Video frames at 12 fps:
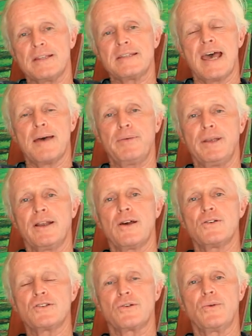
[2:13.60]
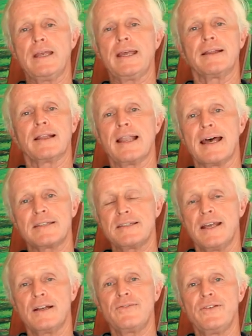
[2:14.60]
that's happened in Costa Rica in the last
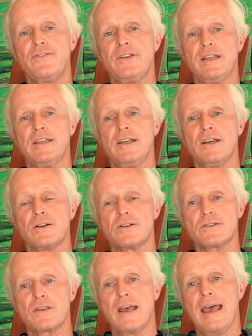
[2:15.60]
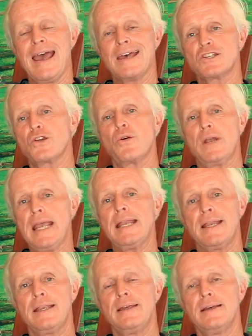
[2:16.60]
10 or 15 years has
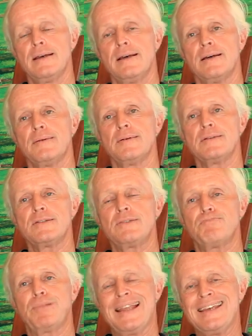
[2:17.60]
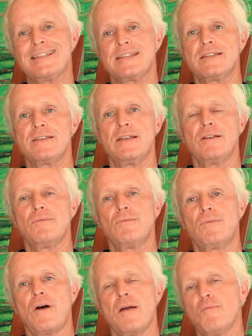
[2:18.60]
created places that
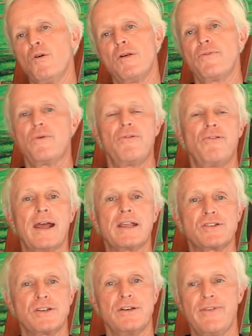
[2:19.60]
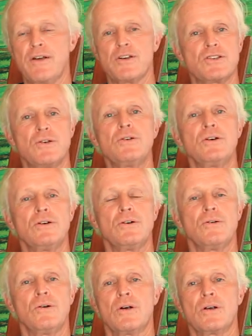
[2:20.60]
are more of a reflection of Arizona
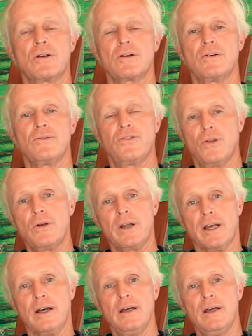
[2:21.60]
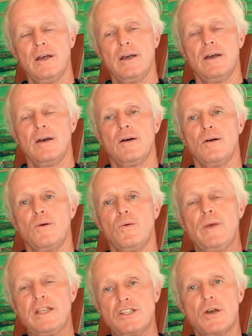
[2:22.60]
or Florida.
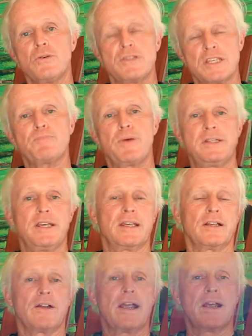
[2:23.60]
We chose this particular